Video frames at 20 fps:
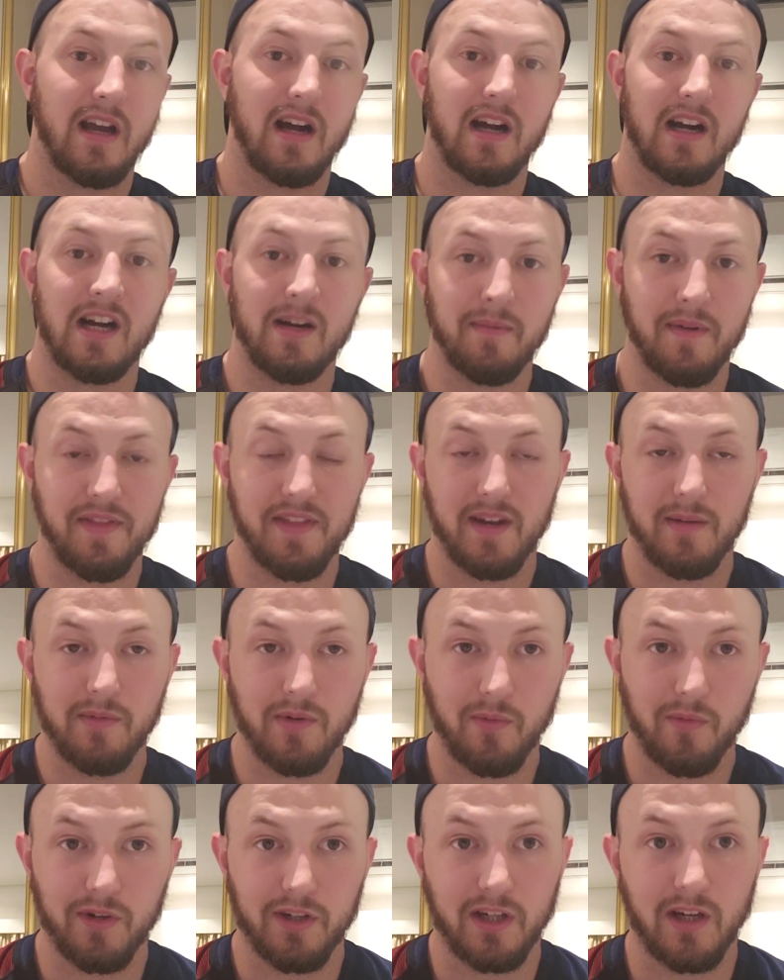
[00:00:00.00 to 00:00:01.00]
and then I'm
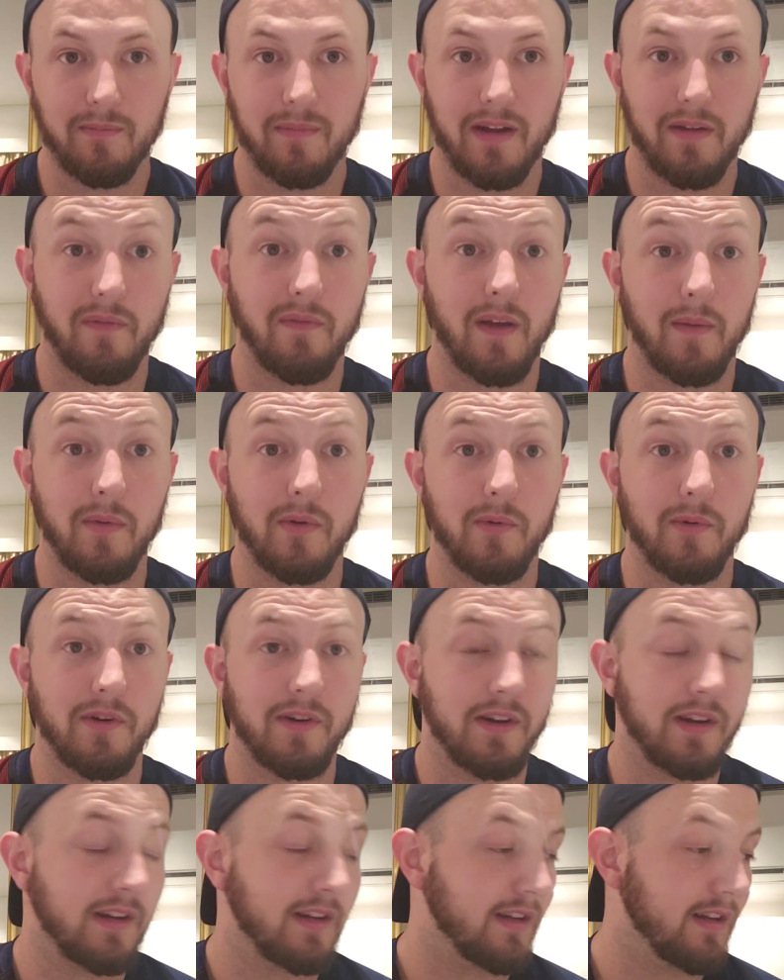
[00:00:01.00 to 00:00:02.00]
gonna work on my
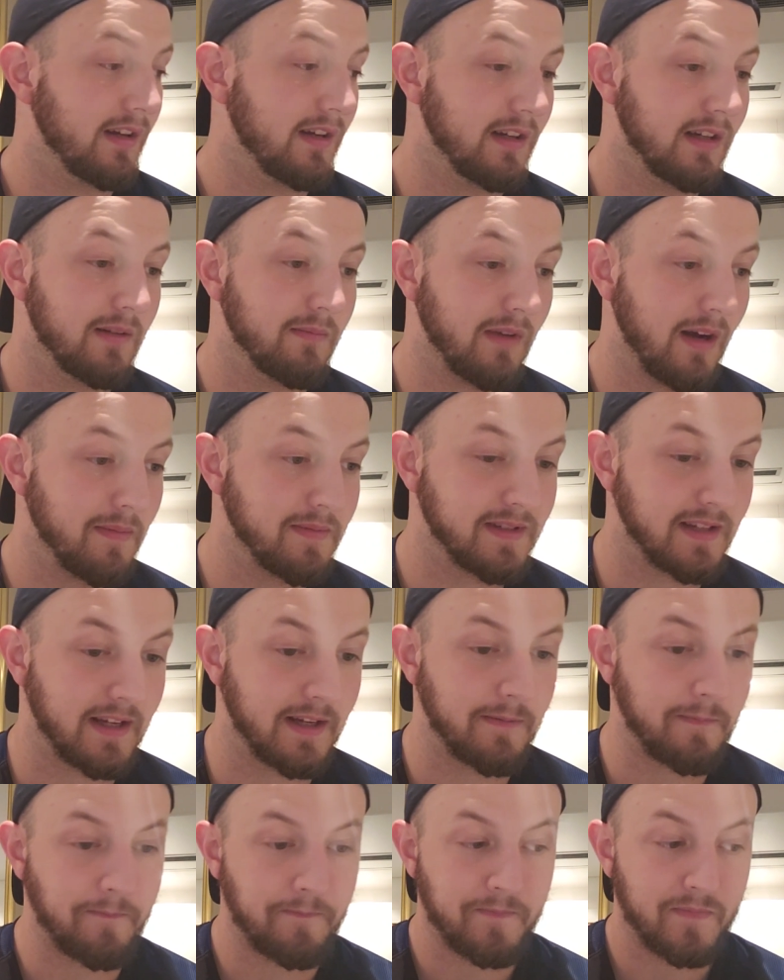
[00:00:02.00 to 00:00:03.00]
February update.